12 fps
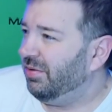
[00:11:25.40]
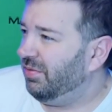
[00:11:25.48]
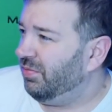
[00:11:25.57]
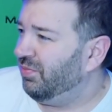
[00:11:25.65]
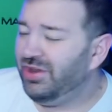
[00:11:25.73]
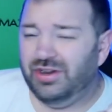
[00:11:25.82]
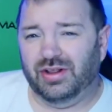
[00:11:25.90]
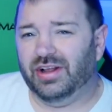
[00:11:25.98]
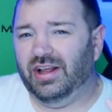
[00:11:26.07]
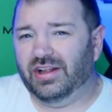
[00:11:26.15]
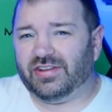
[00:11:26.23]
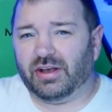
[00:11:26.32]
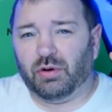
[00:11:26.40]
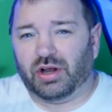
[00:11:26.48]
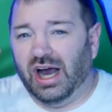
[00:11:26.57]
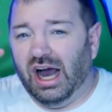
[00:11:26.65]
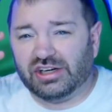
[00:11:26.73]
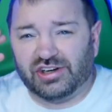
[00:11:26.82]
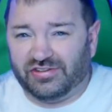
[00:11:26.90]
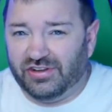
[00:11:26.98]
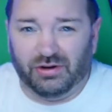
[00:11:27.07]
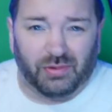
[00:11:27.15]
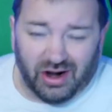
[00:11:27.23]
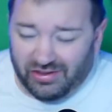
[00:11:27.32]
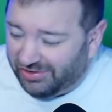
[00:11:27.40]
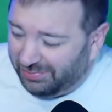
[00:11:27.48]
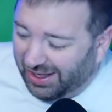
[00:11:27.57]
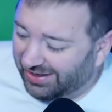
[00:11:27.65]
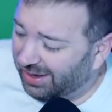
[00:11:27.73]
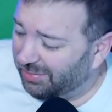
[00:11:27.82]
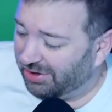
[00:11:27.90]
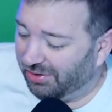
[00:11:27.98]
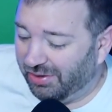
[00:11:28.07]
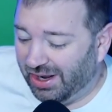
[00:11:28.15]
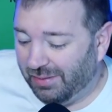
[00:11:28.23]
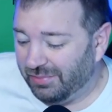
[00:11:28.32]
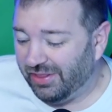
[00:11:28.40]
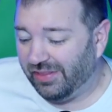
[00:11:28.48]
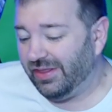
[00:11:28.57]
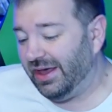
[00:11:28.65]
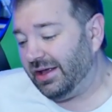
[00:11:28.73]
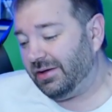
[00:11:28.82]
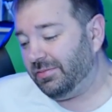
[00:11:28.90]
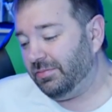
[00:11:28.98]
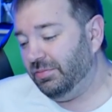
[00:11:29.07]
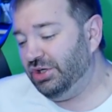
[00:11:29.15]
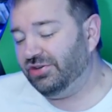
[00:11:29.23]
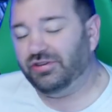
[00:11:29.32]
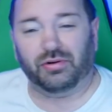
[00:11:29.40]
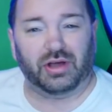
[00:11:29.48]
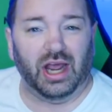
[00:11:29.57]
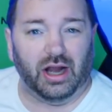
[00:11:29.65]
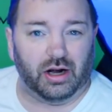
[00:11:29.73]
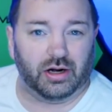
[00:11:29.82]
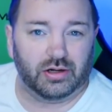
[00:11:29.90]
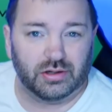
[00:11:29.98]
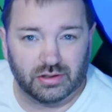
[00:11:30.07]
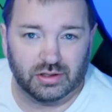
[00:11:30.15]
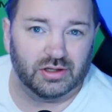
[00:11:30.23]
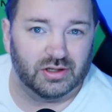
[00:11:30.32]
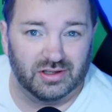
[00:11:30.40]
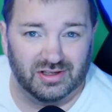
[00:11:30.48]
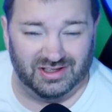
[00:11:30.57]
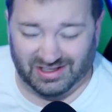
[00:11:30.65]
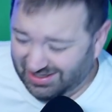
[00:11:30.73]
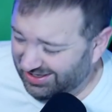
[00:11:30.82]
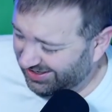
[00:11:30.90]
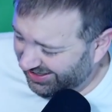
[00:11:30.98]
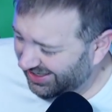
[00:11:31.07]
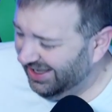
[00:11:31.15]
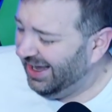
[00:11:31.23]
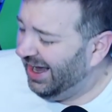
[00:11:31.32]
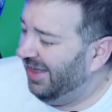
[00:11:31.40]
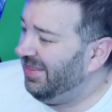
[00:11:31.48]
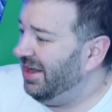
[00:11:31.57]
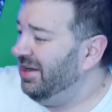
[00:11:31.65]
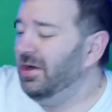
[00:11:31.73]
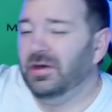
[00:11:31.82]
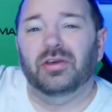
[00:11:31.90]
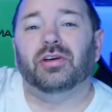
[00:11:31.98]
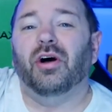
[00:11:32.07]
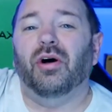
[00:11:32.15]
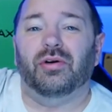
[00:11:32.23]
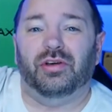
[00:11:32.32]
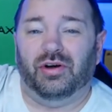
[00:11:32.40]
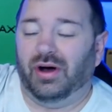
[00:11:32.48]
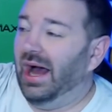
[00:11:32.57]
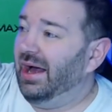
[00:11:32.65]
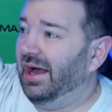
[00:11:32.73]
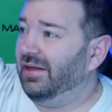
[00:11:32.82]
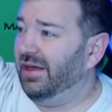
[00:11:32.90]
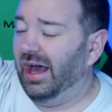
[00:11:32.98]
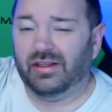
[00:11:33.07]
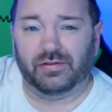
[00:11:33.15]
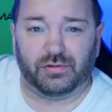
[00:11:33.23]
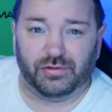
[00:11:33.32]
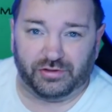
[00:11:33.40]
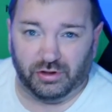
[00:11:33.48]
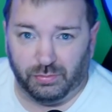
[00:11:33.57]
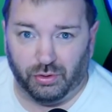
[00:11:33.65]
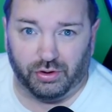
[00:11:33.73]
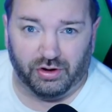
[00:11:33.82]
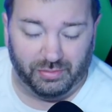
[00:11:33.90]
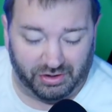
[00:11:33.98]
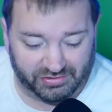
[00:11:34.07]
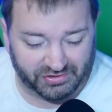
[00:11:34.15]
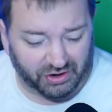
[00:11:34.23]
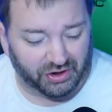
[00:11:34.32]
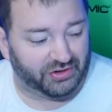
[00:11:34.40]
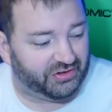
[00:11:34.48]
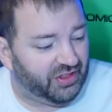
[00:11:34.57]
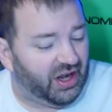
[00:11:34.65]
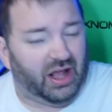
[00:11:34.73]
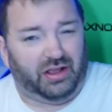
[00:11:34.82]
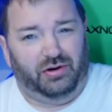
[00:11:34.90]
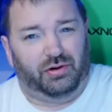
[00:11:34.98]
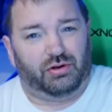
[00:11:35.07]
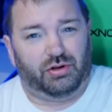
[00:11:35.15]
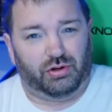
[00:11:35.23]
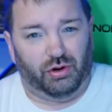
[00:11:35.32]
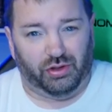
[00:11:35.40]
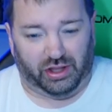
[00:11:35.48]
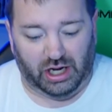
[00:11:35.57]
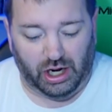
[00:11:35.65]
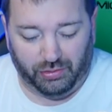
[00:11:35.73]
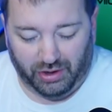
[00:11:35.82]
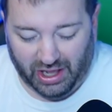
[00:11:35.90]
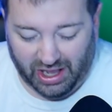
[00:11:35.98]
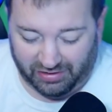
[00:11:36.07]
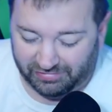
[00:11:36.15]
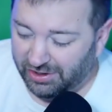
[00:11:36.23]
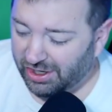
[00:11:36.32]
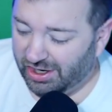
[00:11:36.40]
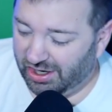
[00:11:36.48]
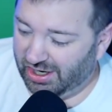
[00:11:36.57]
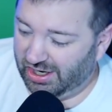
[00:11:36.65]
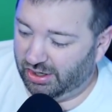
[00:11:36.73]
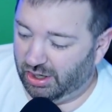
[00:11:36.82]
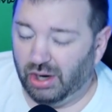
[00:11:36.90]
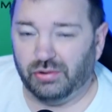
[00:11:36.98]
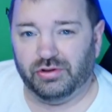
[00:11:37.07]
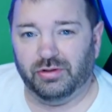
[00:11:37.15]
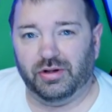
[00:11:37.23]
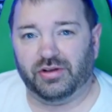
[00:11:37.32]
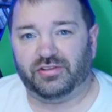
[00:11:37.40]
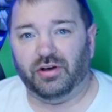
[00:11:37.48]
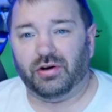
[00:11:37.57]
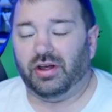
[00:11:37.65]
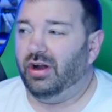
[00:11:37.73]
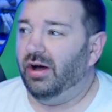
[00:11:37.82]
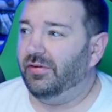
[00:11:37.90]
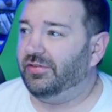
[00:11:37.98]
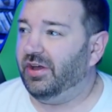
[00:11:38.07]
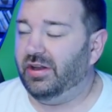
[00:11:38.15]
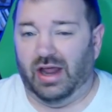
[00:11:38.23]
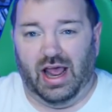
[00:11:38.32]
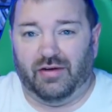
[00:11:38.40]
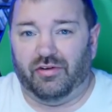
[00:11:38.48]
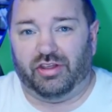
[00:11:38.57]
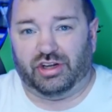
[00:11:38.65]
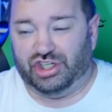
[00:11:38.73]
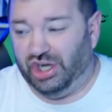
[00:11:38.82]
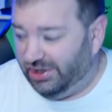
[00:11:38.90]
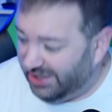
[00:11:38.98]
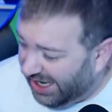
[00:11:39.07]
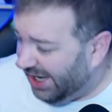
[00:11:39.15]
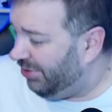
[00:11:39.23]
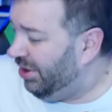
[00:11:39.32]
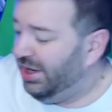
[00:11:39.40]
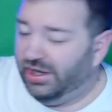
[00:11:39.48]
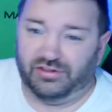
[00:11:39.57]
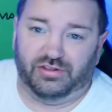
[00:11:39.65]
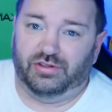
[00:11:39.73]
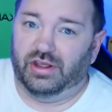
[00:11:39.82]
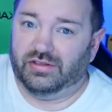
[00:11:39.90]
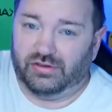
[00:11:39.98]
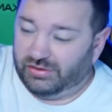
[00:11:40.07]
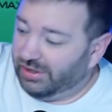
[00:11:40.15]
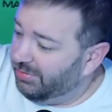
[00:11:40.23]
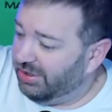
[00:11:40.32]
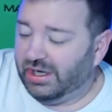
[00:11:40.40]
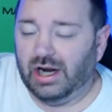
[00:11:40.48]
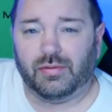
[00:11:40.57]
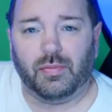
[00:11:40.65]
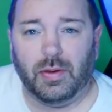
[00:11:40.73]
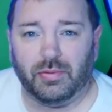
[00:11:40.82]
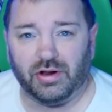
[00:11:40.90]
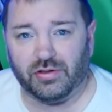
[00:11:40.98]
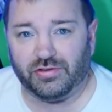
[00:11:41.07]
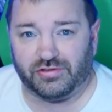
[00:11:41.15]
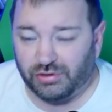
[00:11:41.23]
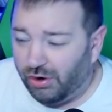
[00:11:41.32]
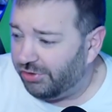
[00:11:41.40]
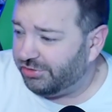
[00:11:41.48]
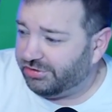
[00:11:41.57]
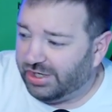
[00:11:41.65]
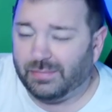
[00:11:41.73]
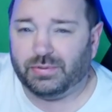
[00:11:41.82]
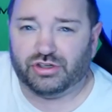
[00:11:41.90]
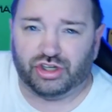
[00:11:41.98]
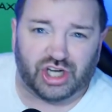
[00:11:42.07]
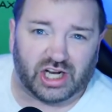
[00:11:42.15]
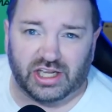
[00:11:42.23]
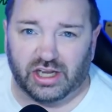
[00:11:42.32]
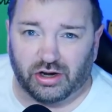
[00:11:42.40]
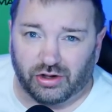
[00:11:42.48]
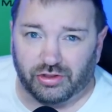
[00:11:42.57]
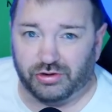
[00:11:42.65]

we're consciously aware there's a pandemic going on, but then, like, we just don't care. And then you go, you know, I live close to the border of Minnesota, so then I, you know, go like an hour and a half out into Minnesota, and all of a sudden everything's shut down. They're limiting how many people can get in the stores. They're temperature checking at all the